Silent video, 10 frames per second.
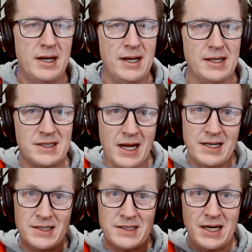it's not
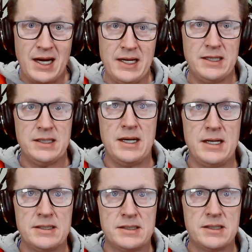as tight
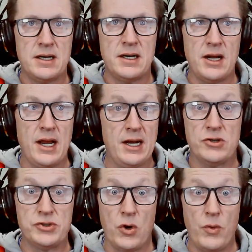as, and
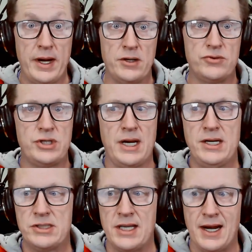there's no way to
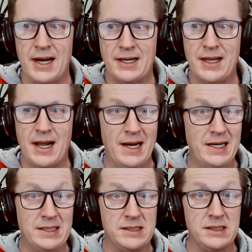change that I
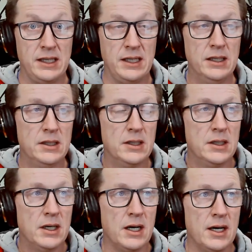can see.
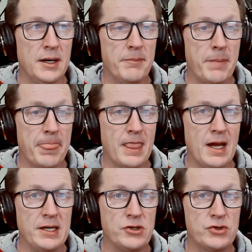
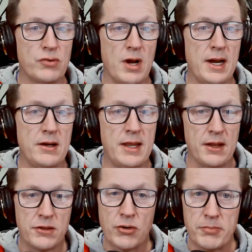I tried
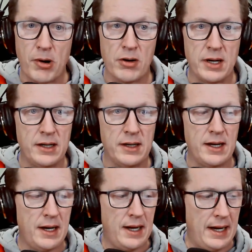that third-party
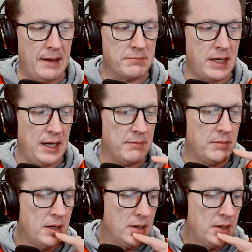AMCAM,